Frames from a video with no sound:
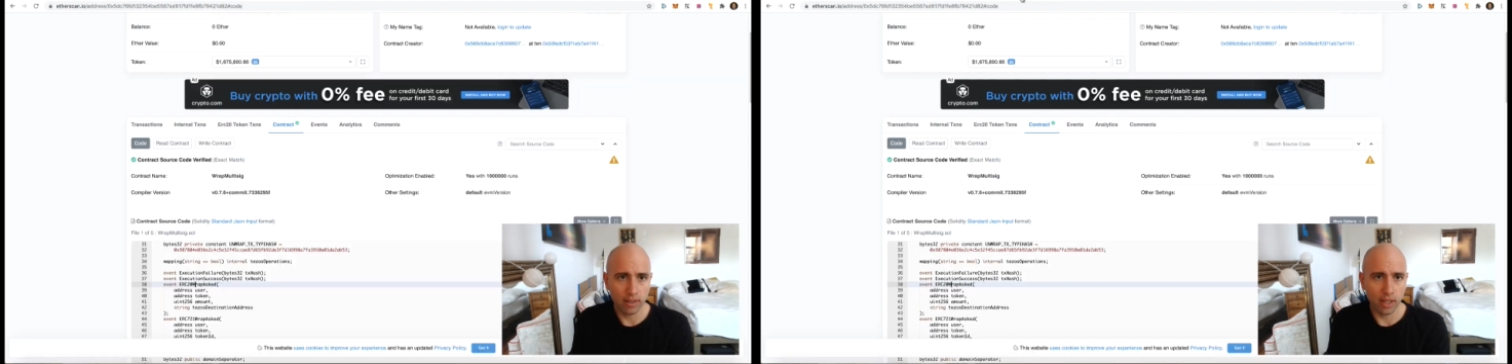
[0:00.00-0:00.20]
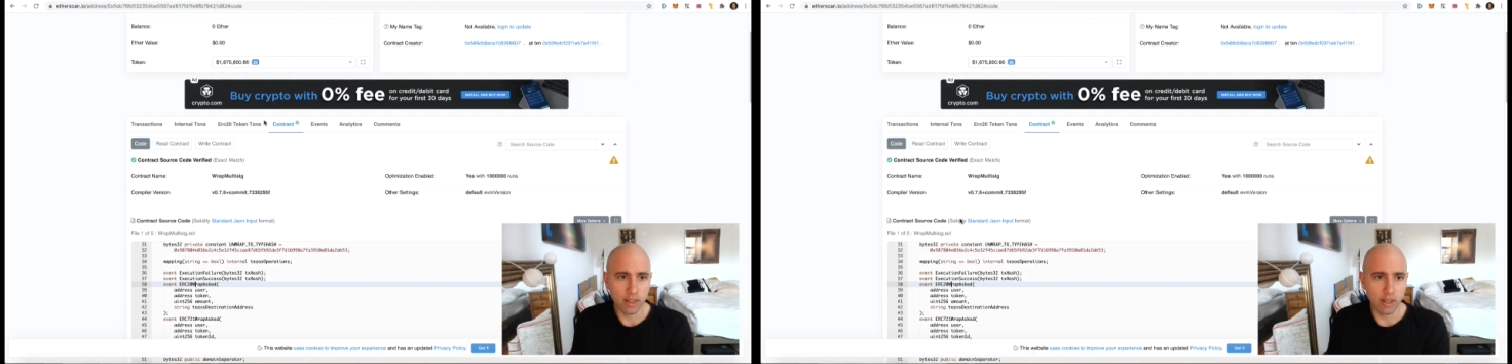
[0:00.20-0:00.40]

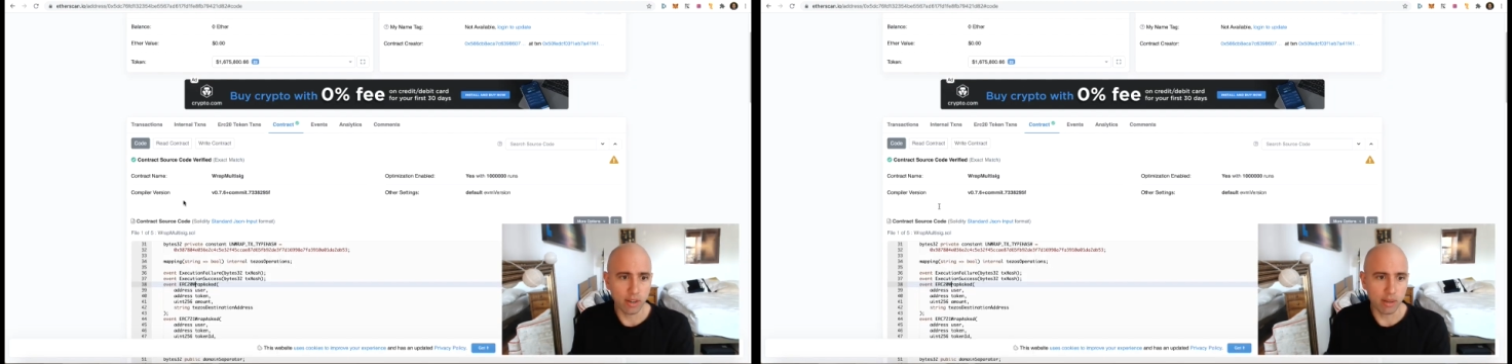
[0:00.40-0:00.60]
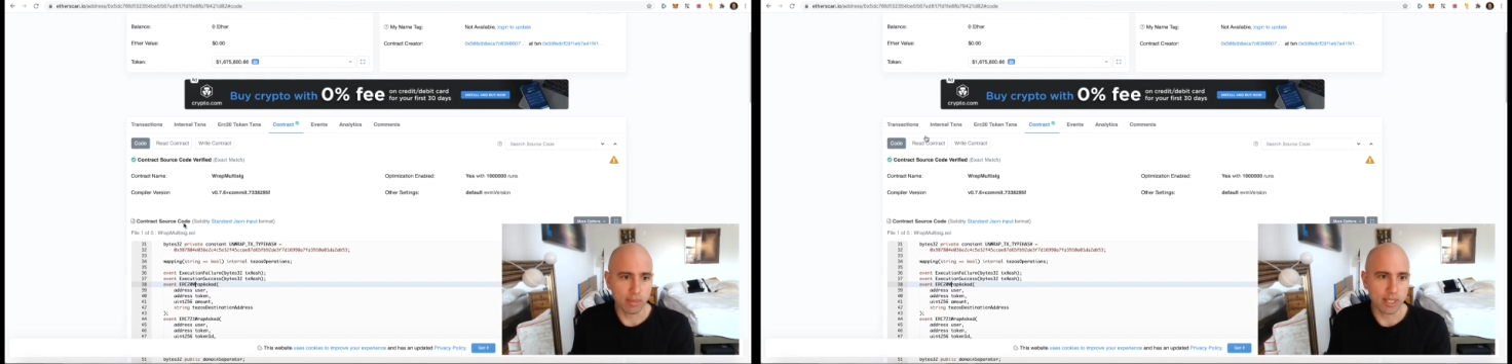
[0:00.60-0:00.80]

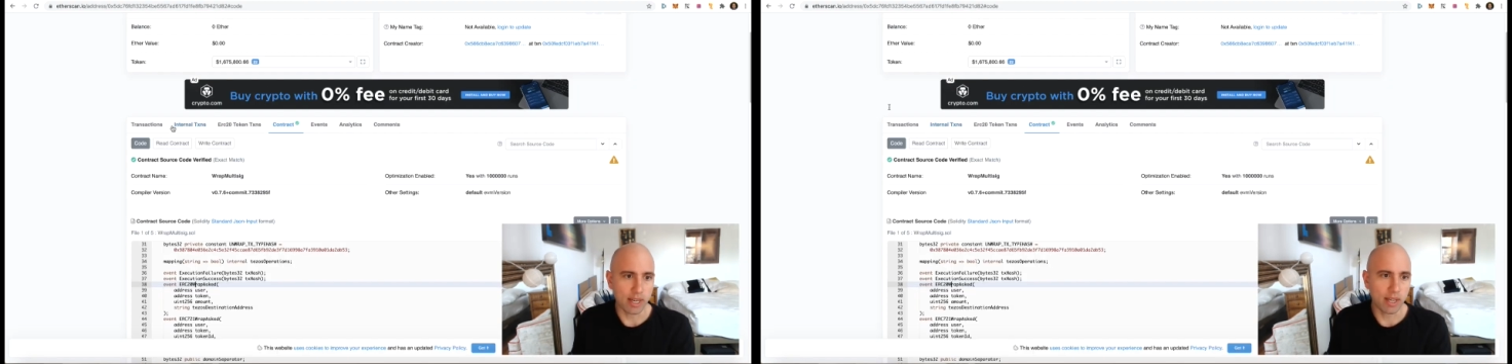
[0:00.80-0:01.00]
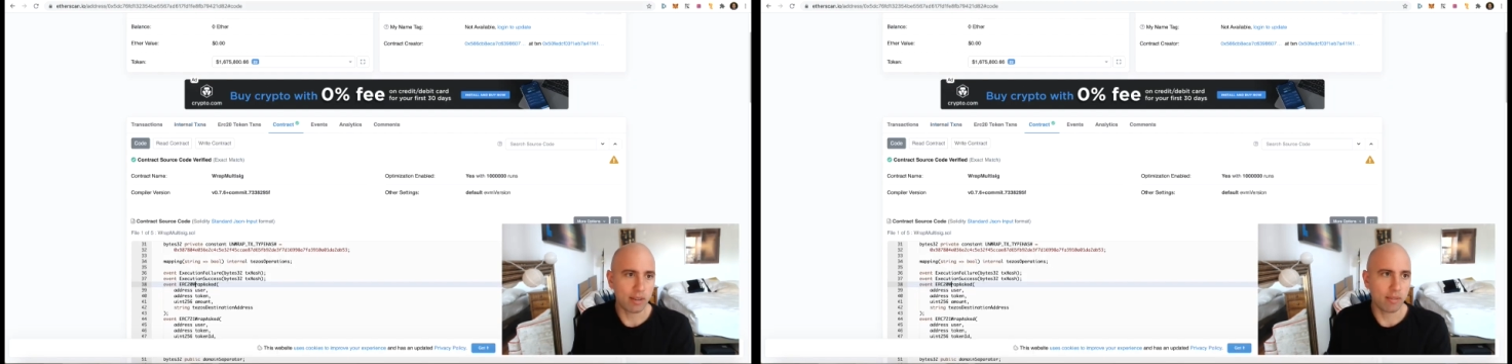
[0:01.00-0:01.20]
Ethereum
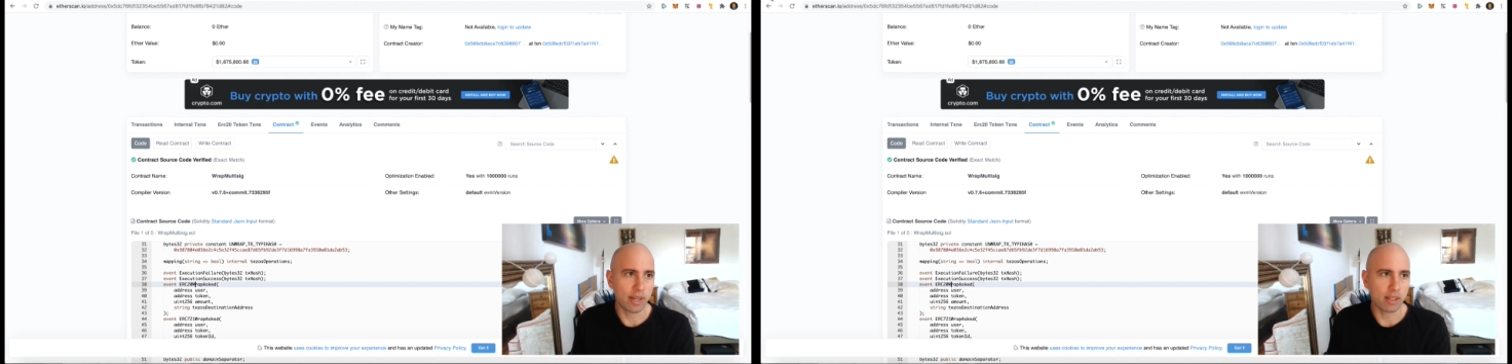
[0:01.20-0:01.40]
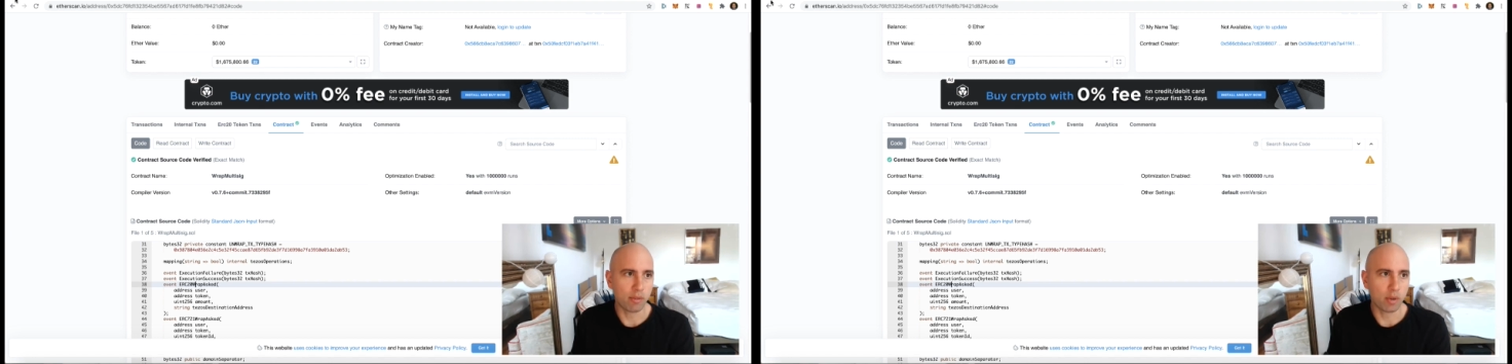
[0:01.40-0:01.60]
side. In
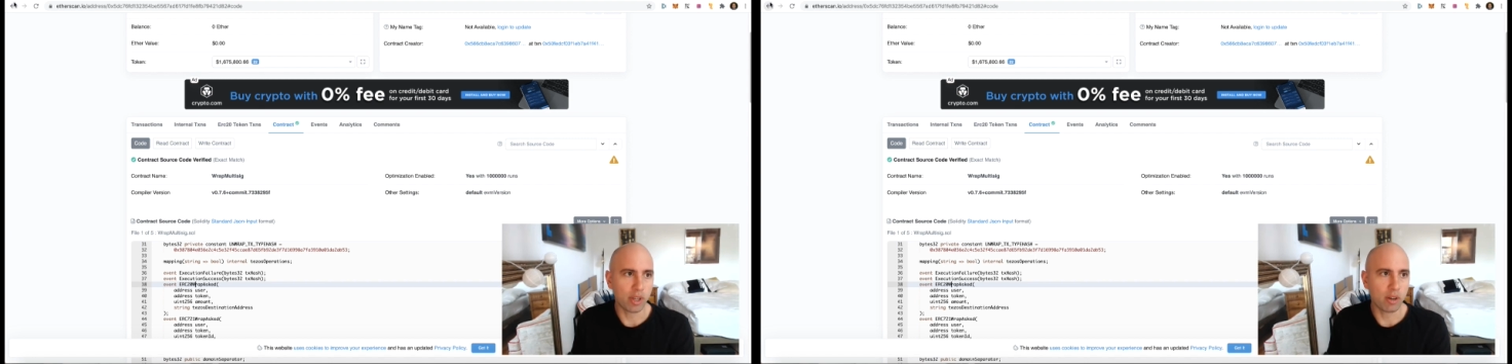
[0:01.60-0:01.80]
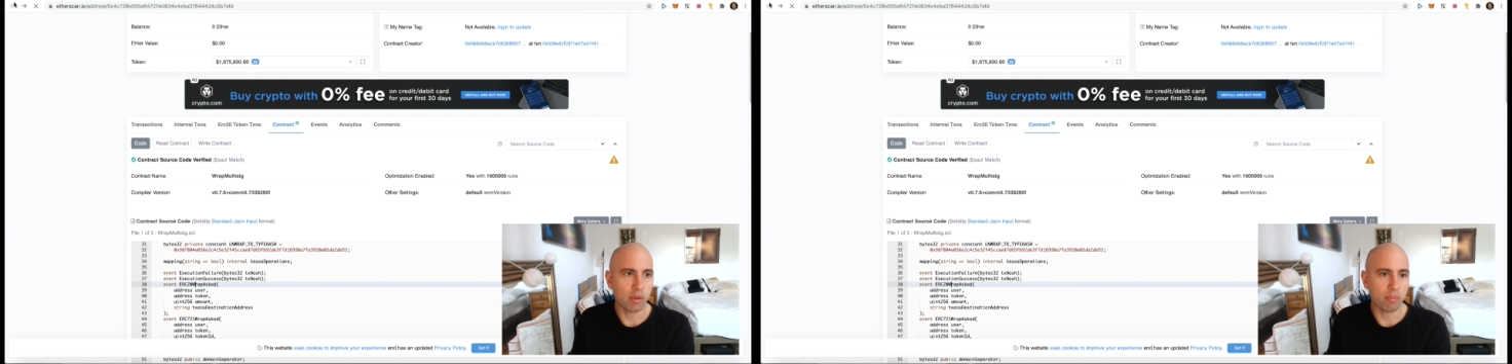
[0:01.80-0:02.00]
fact, if we
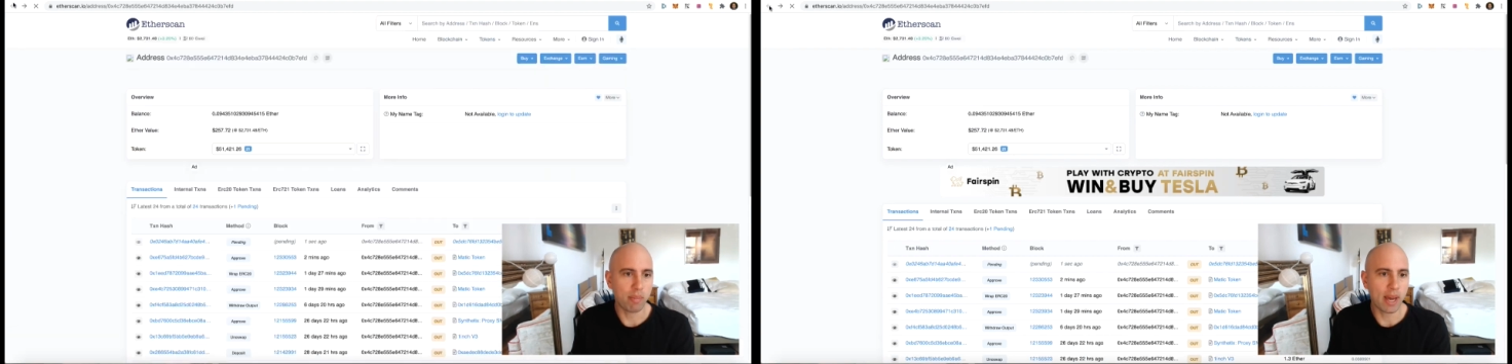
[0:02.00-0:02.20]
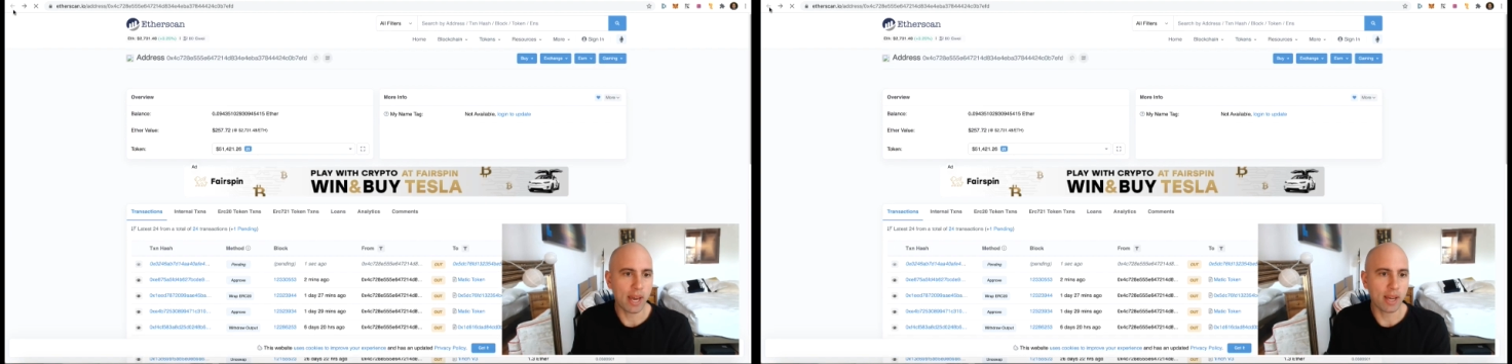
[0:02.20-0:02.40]
go
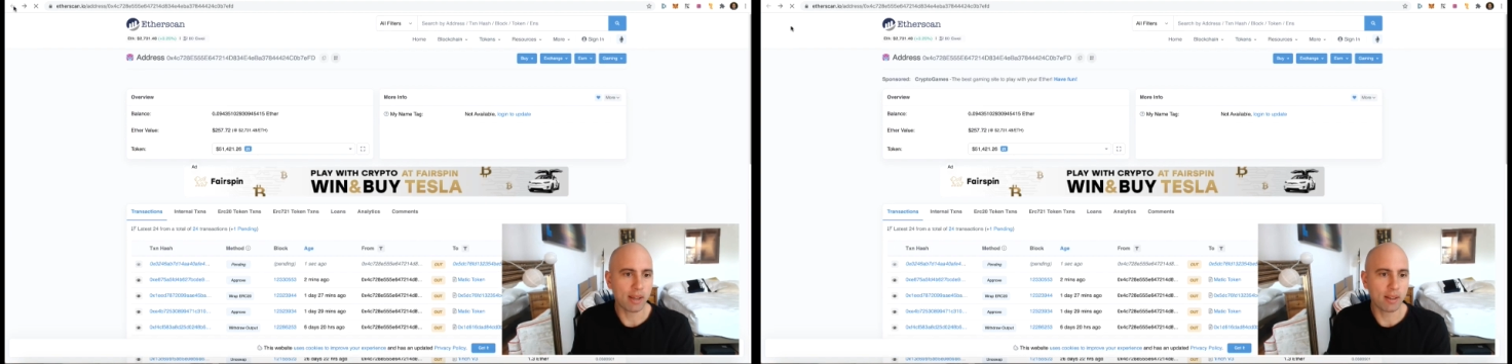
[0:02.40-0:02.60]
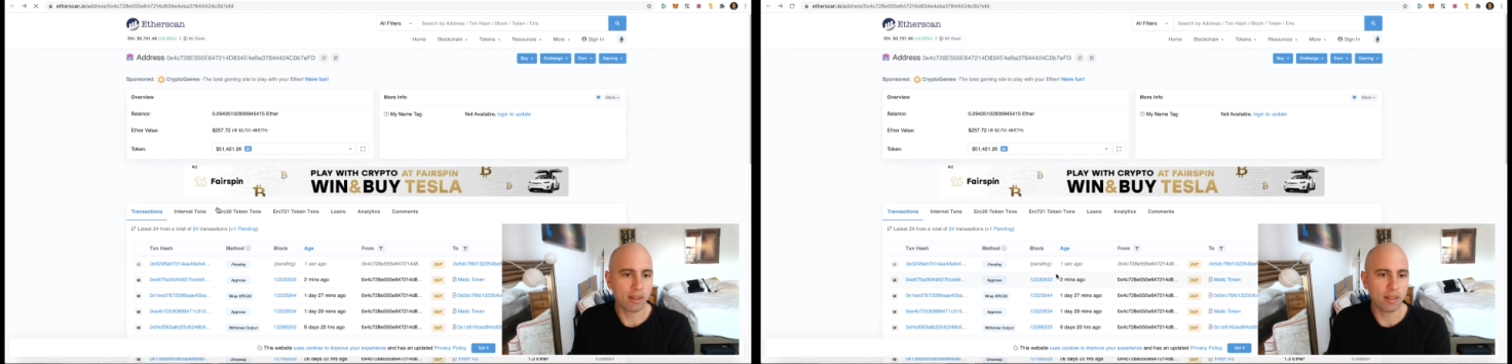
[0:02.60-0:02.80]
back,